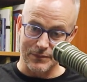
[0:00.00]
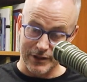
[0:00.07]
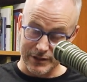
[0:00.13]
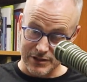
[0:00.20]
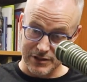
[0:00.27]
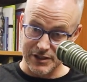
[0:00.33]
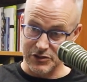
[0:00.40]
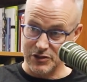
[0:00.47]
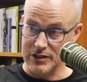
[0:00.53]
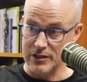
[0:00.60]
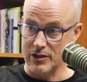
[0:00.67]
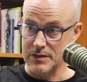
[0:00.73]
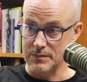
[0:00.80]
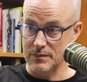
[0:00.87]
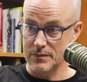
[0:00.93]

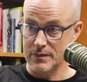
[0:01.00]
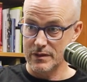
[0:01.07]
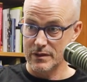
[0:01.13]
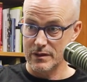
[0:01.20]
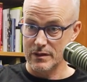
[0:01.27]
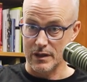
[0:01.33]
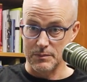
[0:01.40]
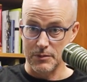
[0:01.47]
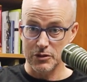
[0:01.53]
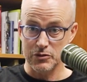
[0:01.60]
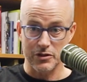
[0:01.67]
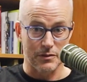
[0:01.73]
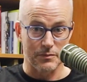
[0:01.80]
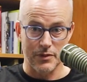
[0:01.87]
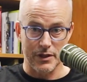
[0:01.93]
essentially I
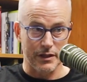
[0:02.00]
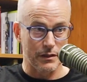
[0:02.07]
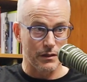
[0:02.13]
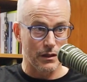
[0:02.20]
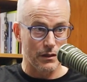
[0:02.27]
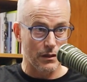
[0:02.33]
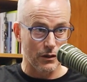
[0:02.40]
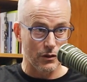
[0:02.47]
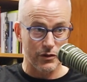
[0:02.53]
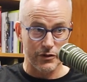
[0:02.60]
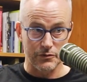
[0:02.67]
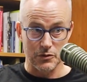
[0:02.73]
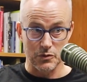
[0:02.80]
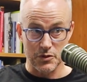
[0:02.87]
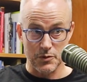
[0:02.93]
built it, but a lot
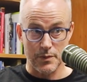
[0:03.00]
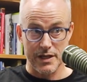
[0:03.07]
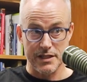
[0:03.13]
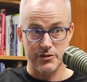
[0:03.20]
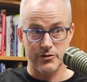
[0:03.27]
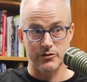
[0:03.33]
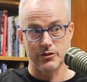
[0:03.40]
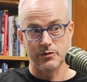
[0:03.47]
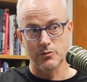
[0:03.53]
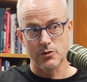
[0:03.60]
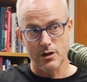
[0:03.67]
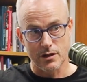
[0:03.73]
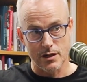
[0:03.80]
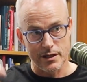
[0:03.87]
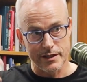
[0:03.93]
of it was based on
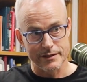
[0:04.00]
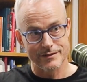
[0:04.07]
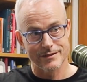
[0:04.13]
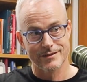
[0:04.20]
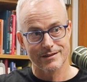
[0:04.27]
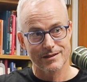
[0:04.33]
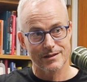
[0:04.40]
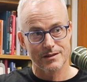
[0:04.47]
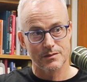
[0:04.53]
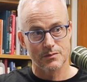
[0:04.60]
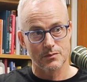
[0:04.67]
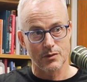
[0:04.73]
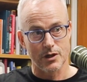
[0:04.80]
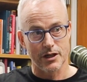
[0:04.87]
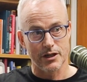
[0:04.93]
my
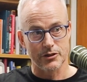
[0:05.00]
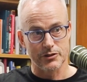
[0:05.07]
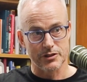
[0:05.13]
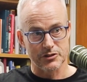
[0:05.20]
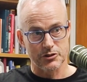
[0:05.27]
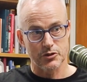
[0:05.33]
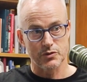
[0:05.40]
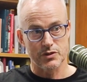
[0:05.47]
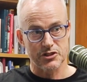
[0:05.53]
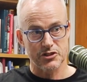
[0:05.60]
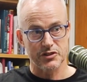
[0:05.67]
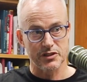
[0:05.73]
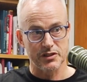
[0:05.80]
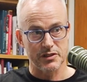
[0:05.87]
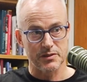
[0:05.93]
own
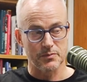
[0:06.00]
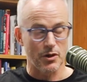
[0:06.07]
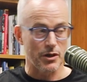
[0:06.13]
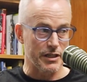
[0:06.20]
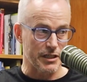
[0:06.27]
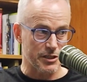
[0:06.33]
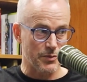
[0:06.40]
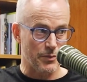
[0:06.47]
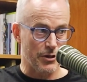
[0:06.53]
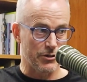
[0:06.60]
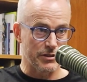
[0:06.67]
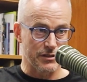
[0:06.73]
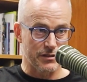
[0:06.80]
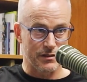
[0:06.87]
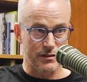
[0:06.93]
intuition, my
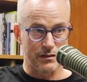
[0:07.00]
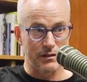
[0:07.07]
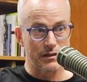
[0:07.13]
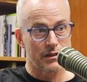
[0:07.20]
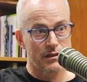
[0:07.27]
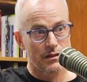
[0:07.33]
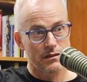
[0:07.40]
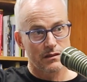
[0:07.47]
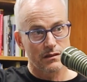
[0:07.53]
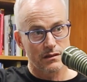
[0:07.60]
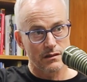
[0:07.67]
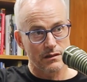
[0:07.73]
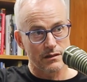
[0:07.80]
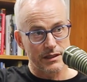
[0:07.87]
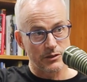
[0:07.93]
experience in
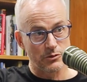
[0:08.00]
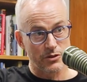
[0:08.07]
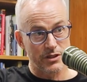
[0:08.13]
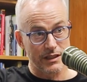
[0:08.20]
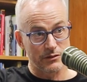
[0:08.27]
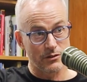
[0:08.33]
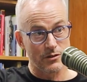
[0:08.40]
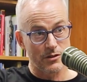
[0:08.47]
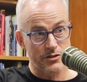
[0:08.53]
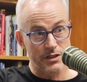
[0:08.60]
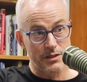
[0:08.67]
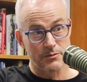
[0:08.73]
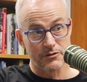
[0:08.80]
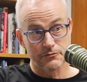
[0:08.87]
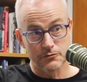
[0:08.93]
legal
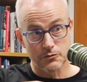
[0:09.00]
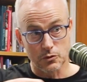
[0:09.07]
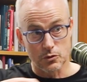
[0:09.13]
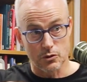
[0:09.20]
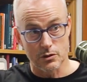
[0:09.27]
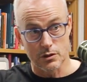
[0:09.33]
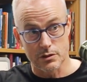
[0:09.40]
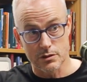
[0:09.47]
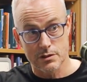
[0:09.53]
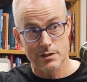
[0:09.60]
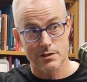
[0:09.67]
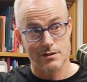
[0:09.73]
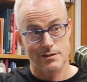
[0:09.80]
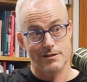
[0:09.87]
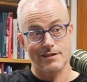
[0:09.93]
technology before
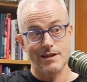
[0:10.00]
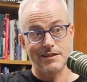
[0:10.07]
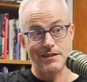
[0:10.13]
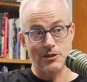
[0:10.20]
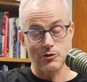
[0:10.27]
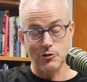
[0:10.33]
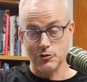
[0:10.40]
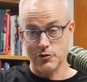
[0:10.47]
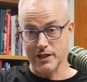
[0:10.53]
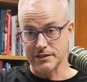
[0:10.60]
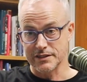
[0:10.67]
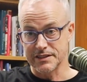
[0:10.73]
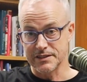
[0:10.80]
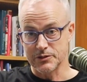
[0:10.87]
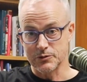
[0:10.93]
starting
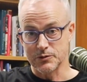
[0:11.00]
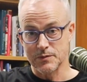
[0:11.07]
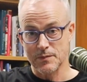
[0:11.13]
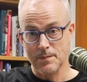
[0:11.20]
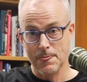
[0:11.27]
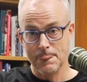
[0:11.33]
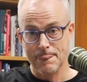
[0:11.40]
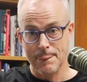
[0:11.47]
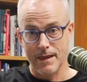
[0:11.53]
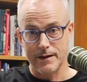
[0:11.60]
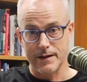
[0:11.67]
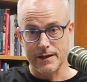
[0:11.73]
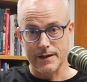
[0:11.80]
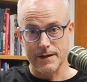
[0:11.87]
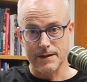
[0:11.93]
Contract Eagle.
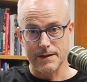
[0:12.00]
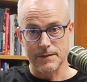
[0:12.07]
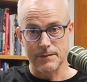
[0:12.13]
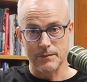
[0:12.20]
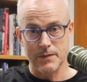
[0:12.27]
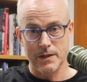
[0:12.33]
I